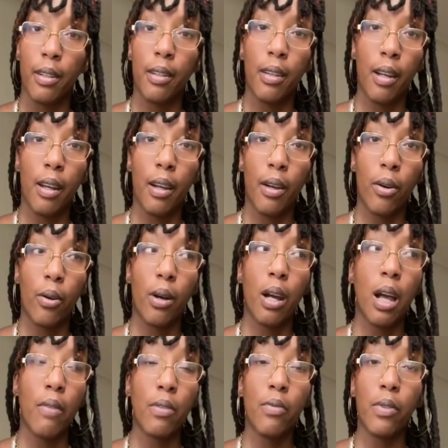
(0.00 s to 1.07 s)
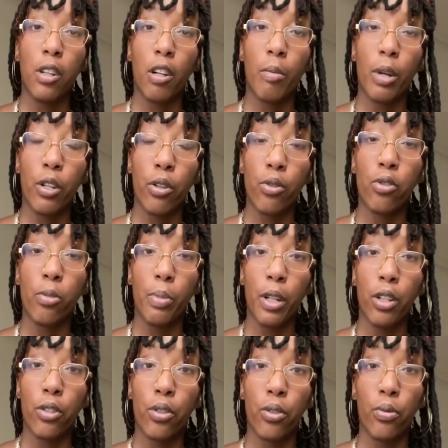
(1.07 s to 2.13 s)
And how I have a video on my YouTube
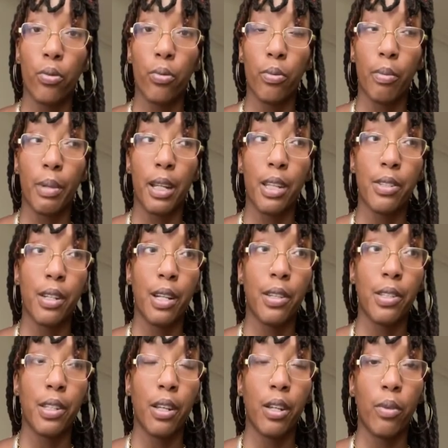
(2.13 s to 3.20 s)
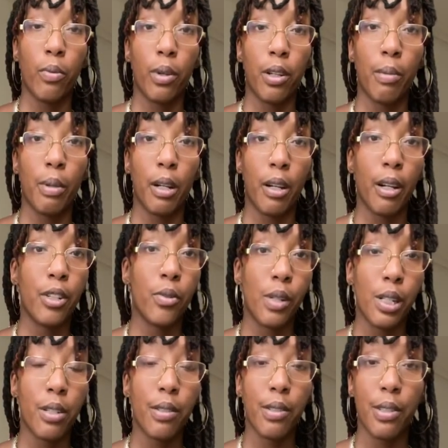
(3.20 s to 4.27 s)
page too, Body Scientist 81, about
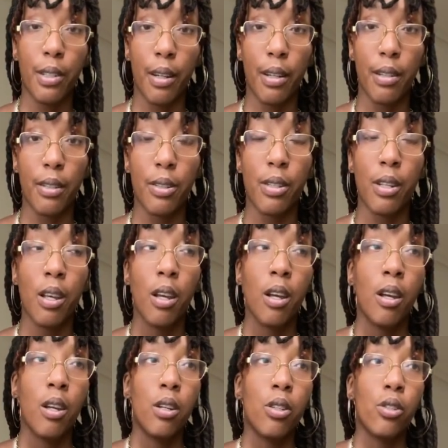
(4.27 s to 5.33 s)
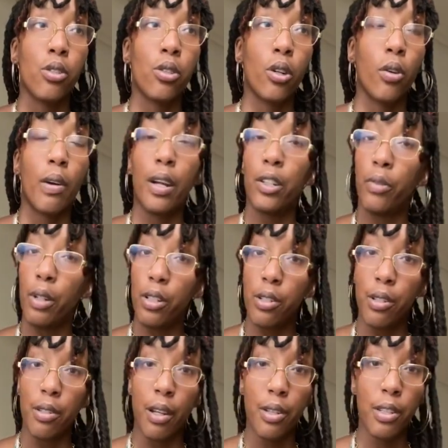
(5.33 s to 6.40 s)
hydration science. So
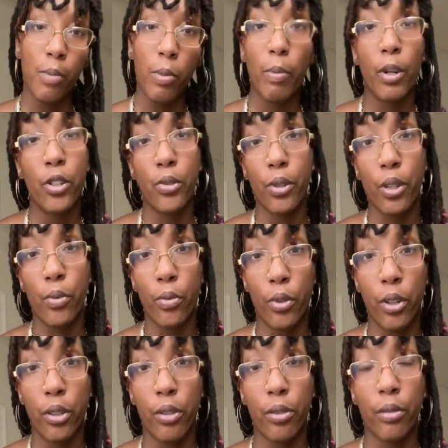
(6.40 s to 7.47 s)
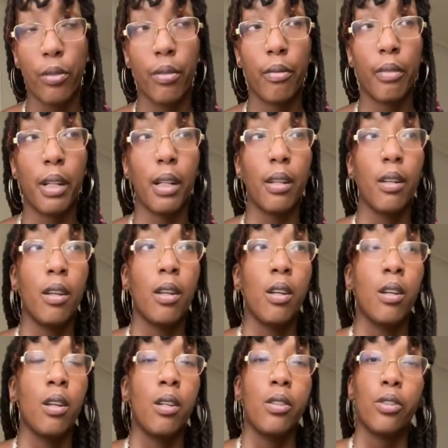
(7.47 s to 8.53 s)
hydration is not simply about drinking water, right?
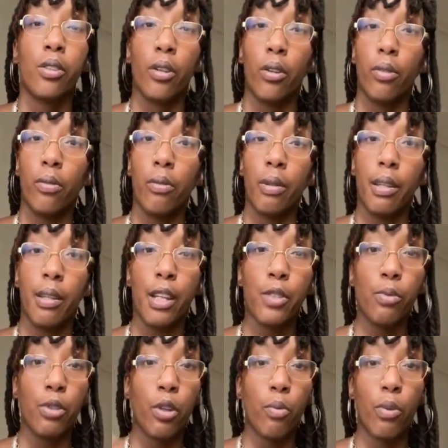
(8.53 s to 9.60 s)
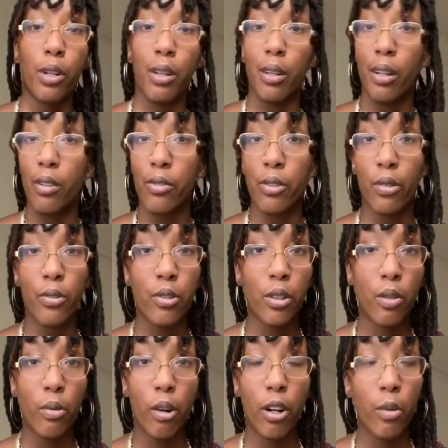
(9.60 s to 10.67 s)
So, and that's when you're working out, don't
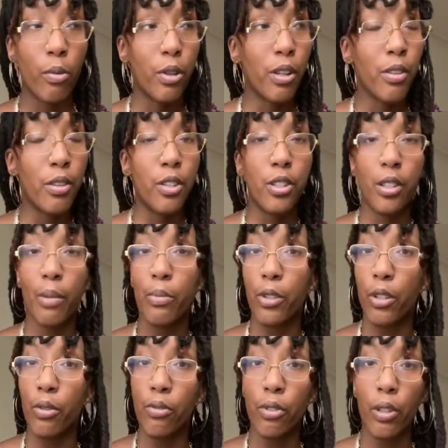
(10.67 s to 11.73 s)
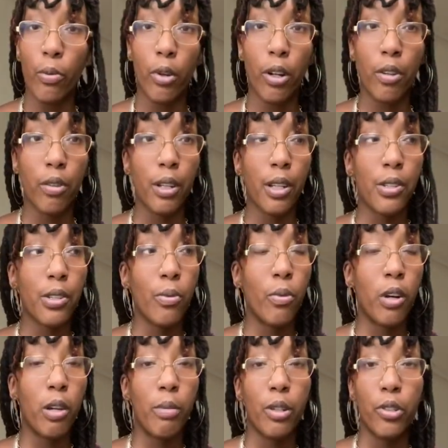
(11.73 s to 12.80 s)
drink water. When you're in the gym, don't drink water. Get
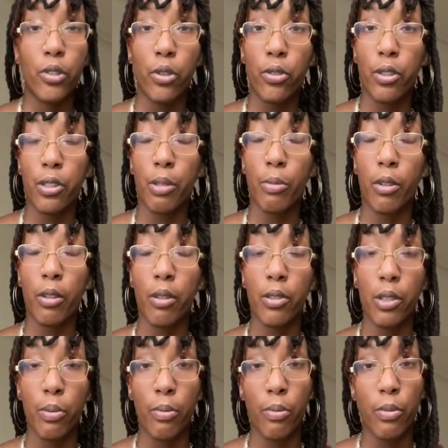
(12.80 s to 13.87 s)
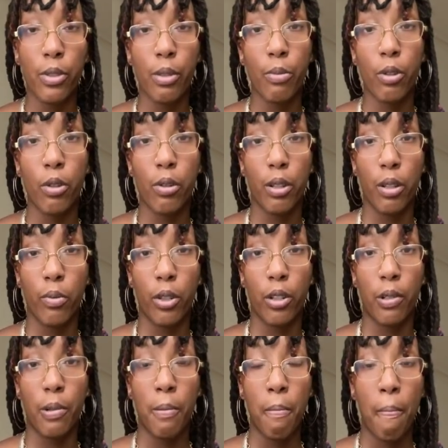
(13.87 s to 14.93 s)
some watermelon juice or some coconut
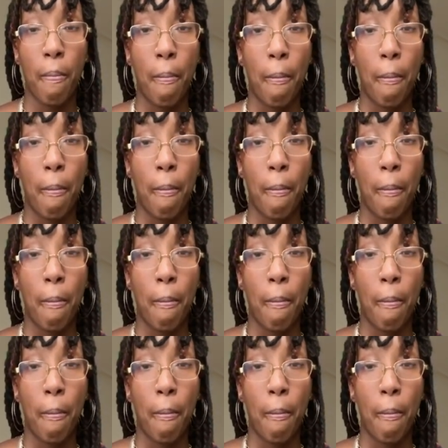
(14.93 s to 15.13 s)
water.